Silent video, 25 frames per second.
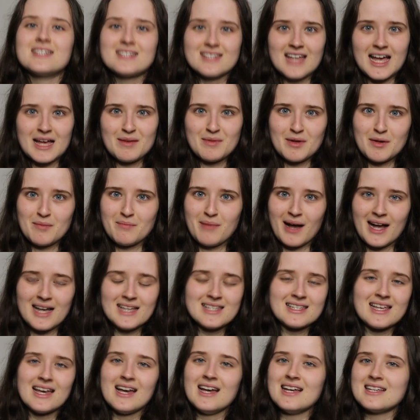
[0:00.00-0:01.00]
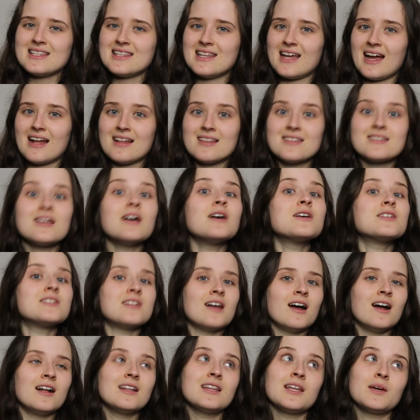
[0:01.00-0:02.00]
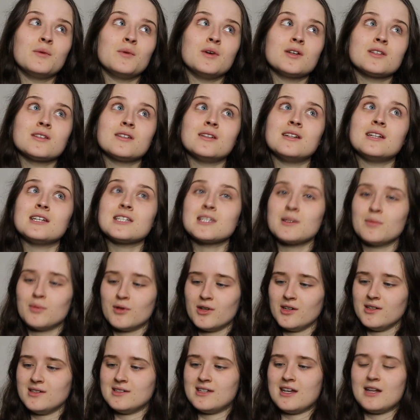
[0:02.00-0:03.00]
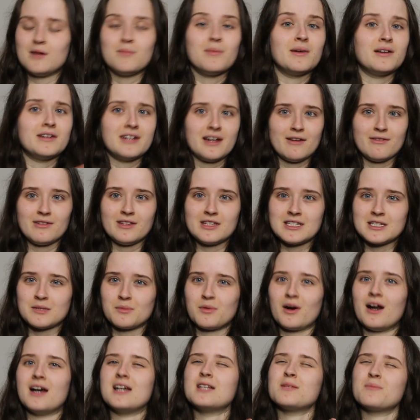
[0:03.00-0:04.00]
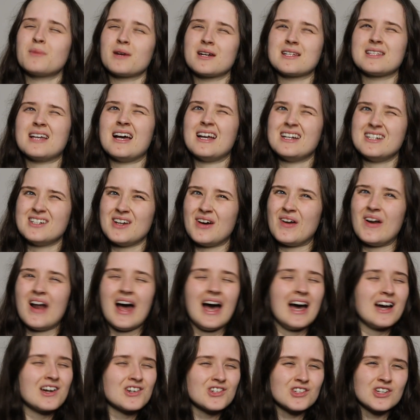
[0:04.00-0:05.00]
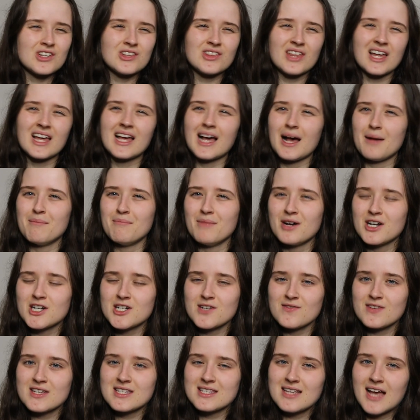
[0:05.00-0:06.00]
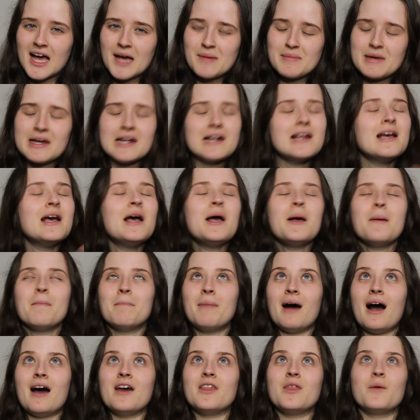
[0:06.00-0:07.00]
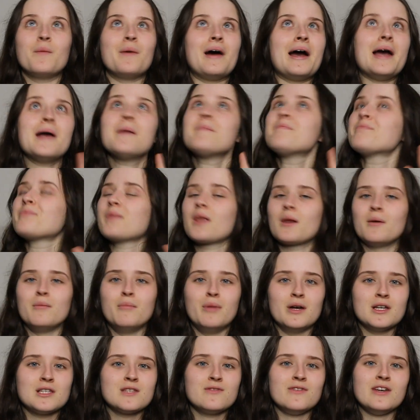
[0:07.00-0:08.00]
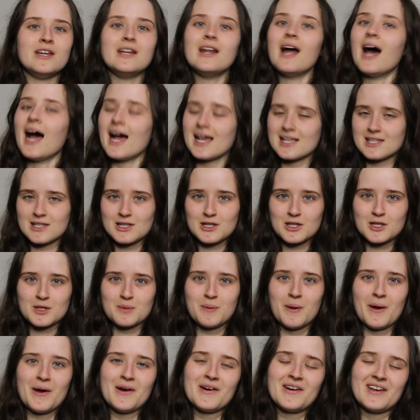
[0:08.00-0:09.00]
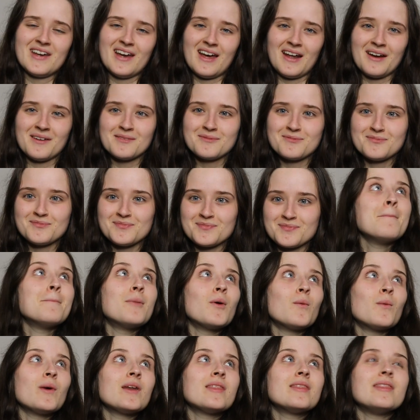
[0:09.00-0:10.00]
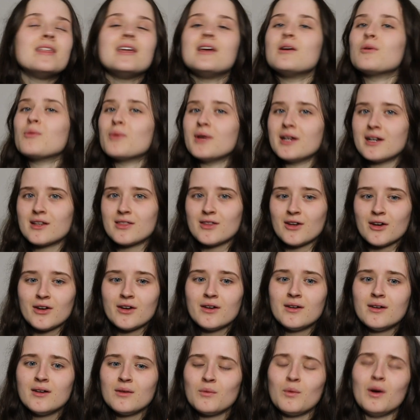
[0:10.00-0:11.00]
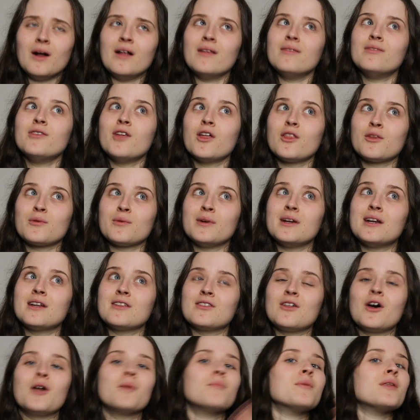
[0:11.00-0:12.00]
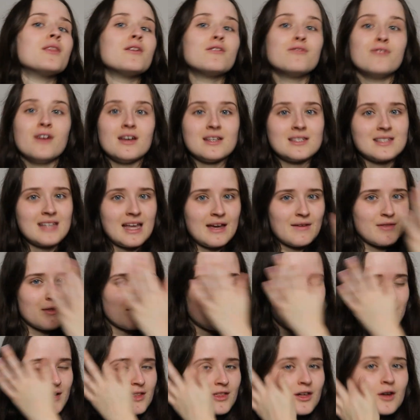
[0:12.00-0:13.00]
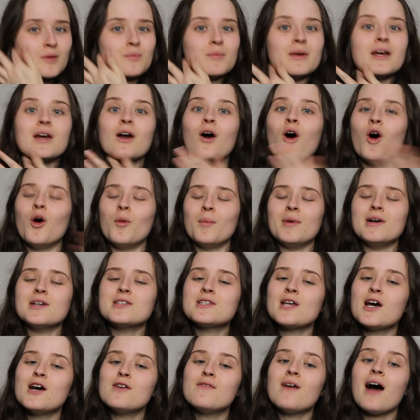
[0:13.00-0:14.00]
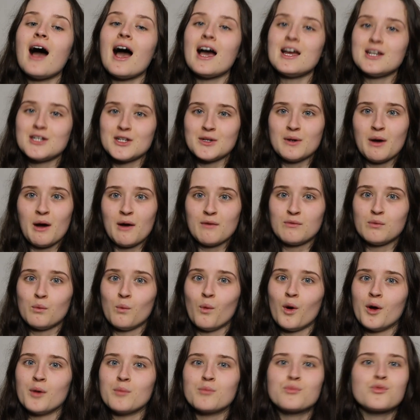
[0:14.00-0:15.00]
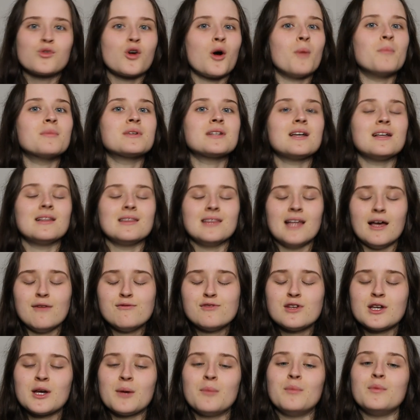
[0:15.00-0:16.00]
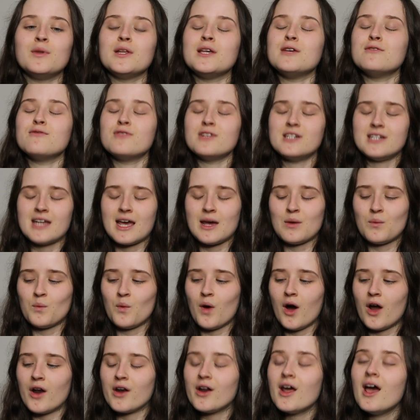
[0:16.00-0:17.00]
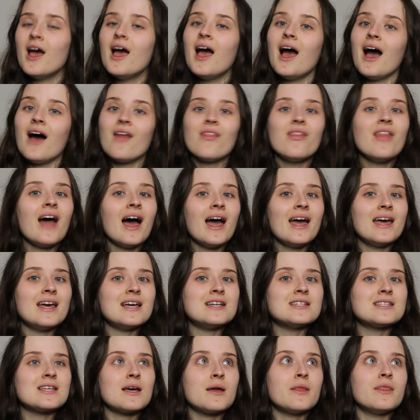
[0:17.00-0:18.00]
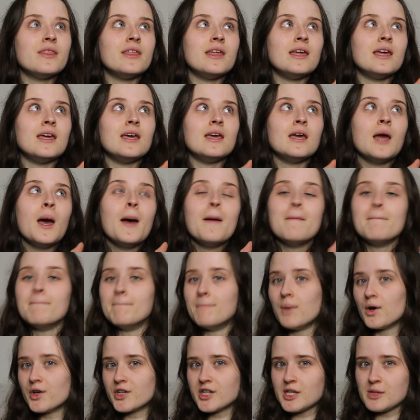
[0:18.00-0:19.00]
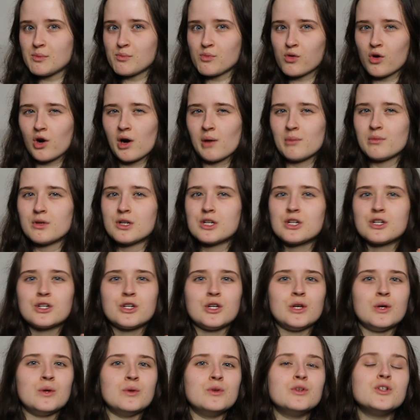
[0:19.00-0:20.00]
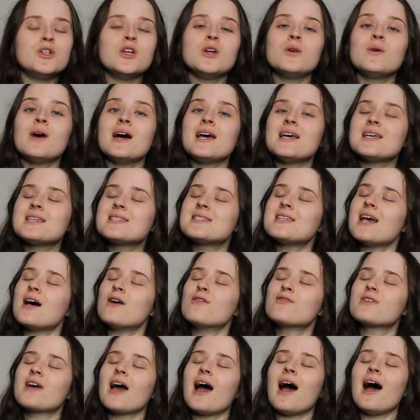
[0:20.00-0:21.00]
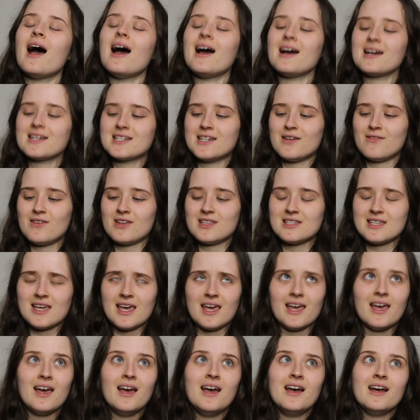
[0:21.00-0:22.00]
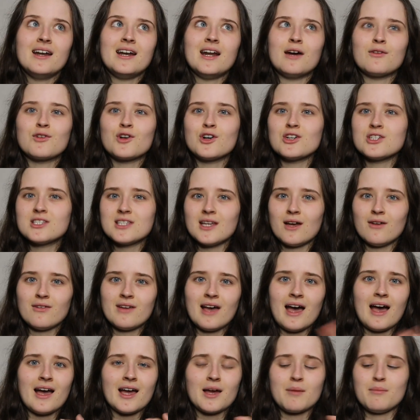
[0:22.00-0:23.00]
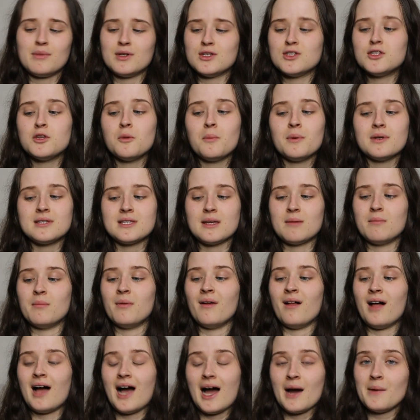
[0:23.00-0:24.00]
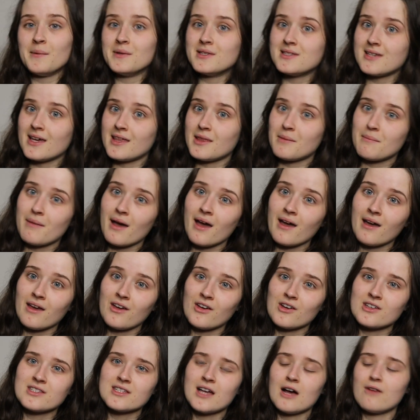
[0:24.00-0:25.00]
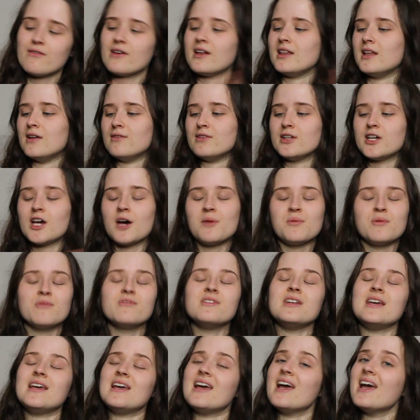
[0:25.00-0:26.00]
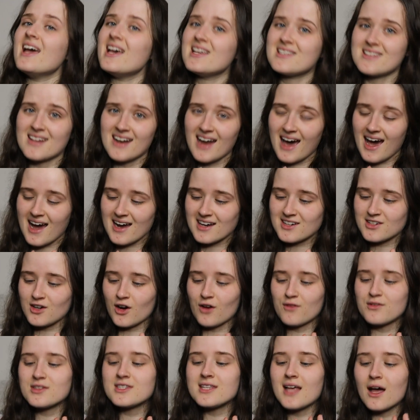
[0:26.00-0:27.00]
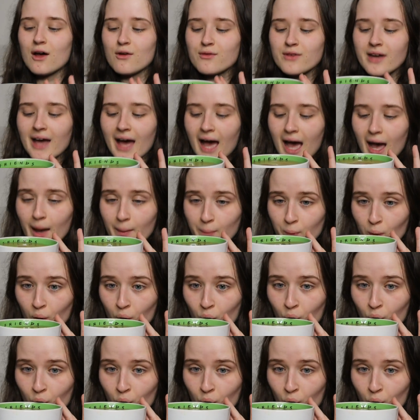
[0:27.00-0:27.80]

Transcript: Simon Bassett as the answer. Certainly wasn't disappointed, but definitely surprised because I don't actually think I'm much of a Simon. But either way, BuzzFeed has spoken. But with the readathon, well, not the readathon, but the first day of the readathon being almost over, I do have one prompt left to complete for day one, and that is the body prompt to do a self-care activity. Now, of course, self-care can be super simple. I would say that making yourself a lovely cup of tea is an act of self-care,